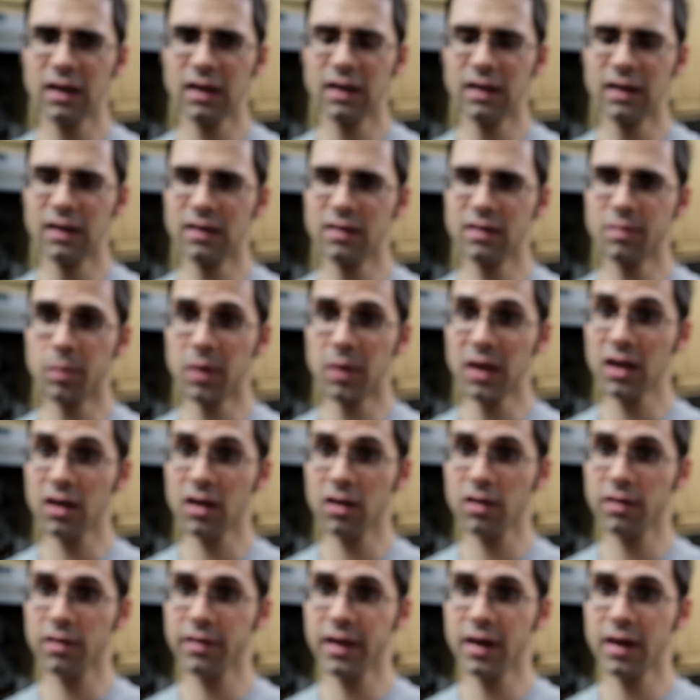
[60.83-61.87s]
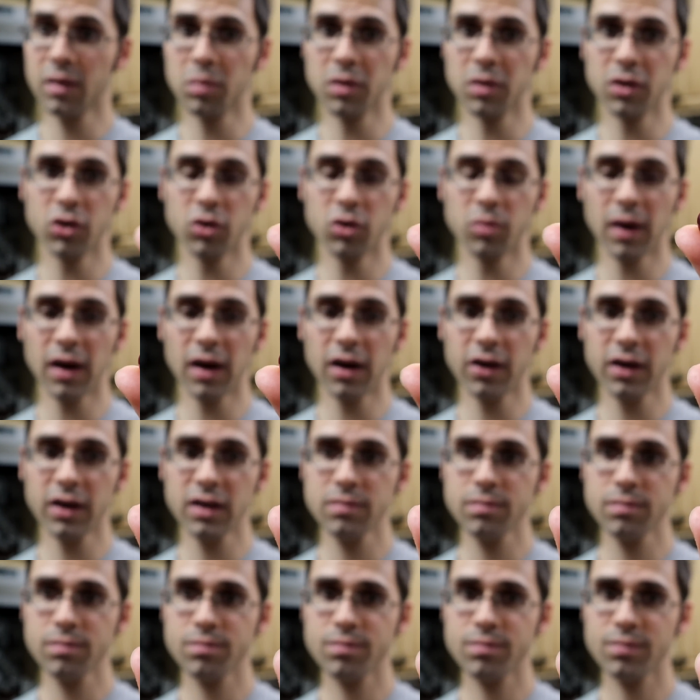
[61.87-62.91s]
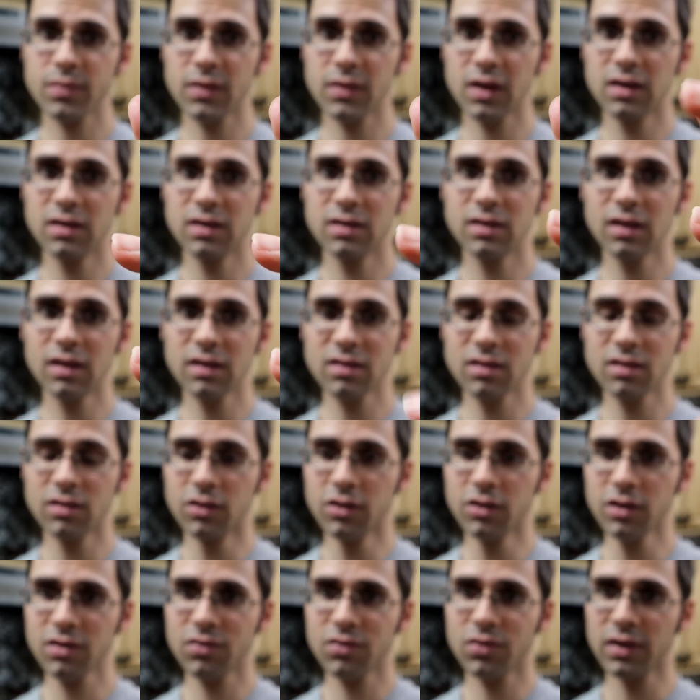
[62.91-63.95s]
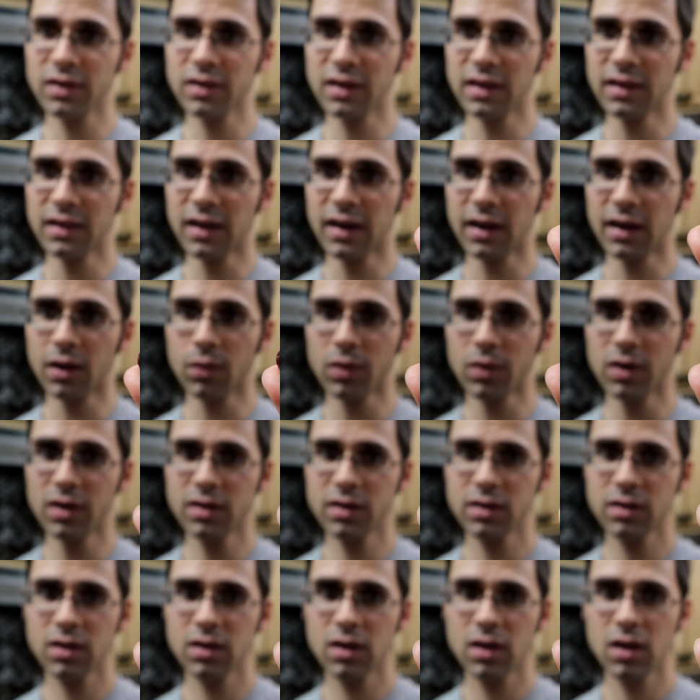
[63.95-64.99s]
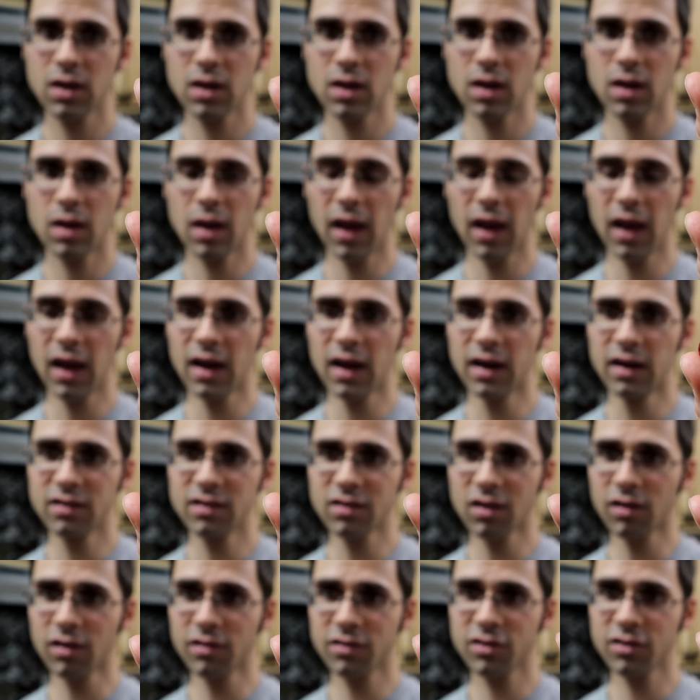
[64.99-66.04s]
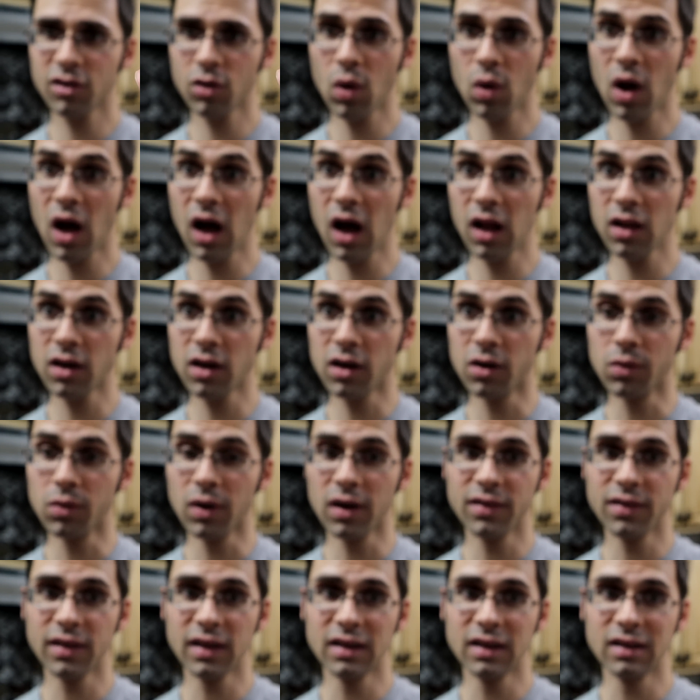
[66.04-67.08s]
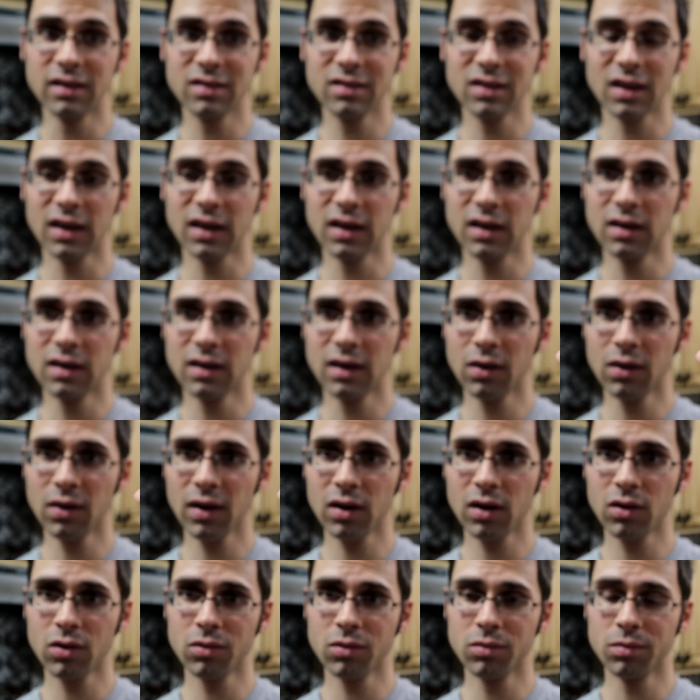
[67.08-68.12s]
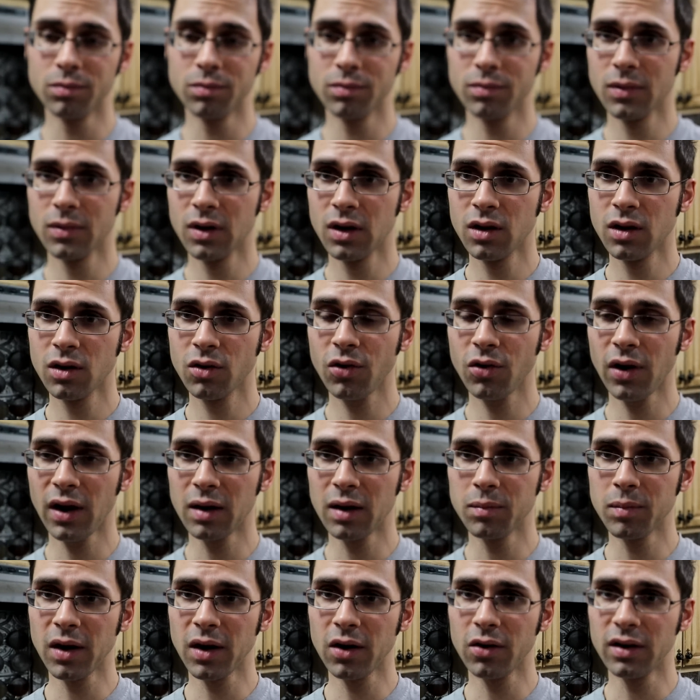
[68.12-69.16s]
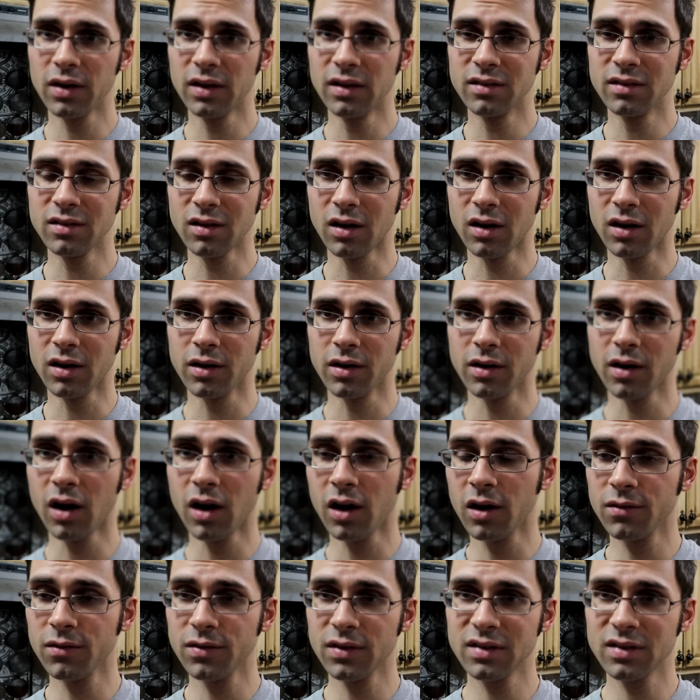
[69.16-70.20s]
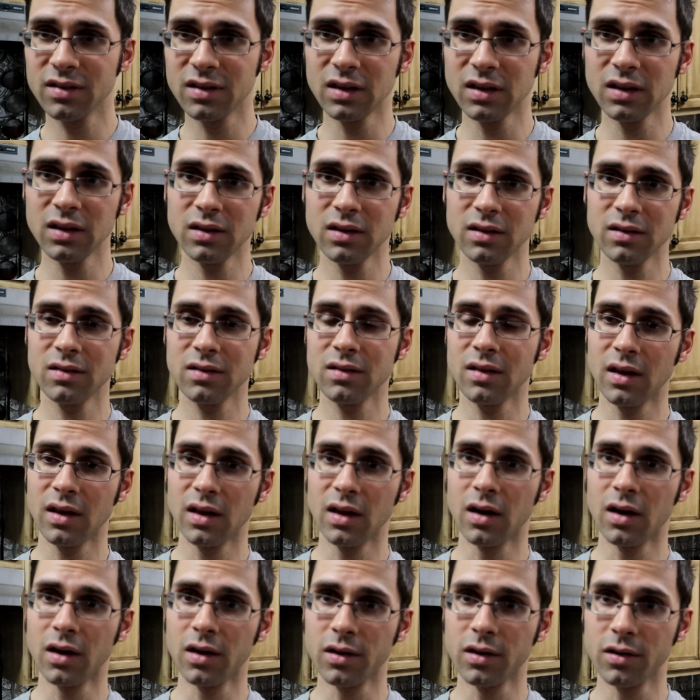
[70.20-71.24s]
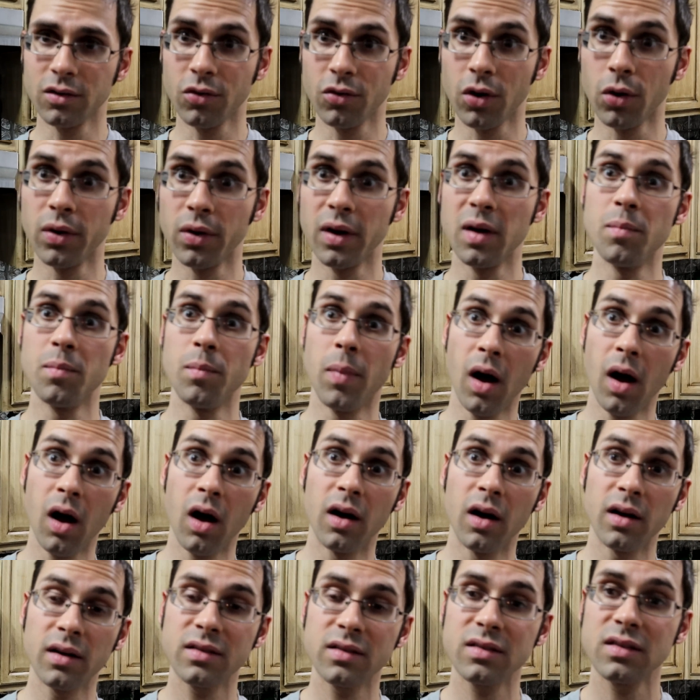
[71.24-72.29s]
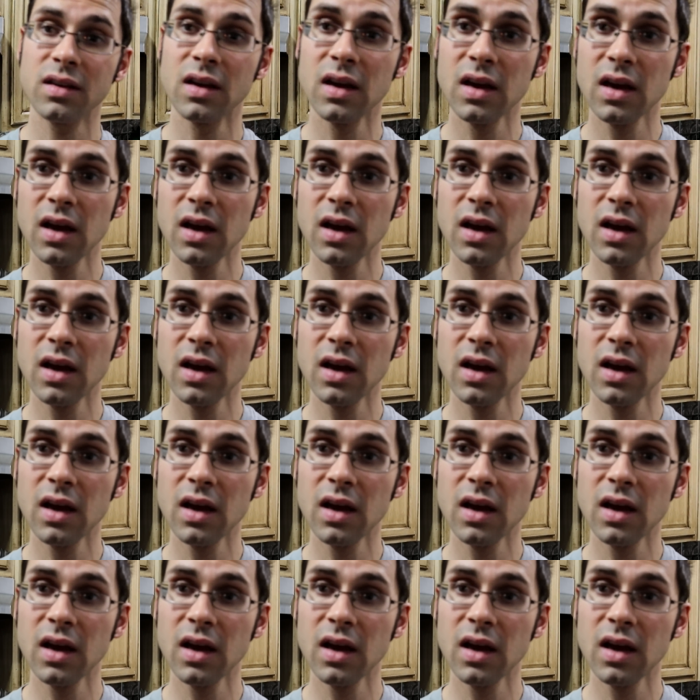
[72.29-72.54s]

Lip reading: is bigger than a blueberry, doesn't look really like one, and it's also hollow on the inside. Now, how cranberries are harvested is they are grown in bogs,